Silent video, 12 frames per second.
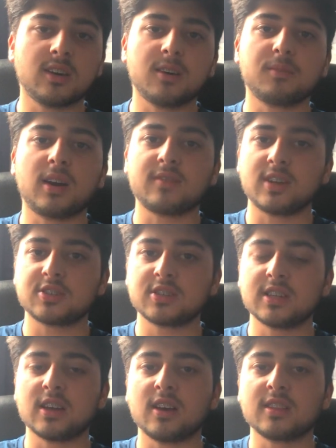I've
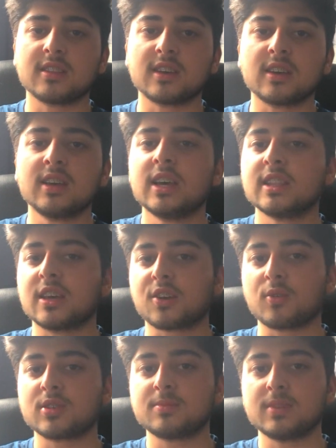actually heard that they're
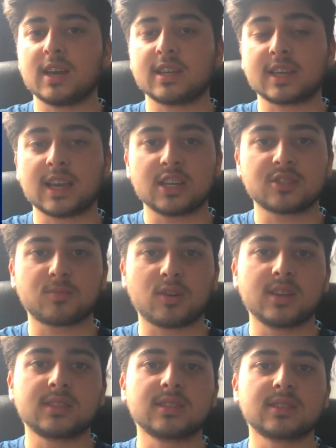going to be adding cash
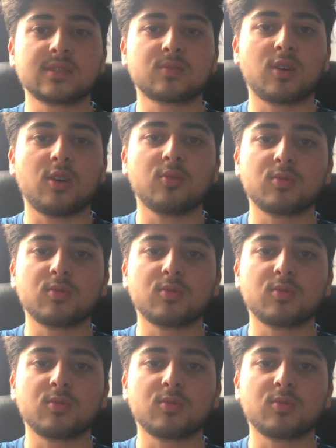prizes as well,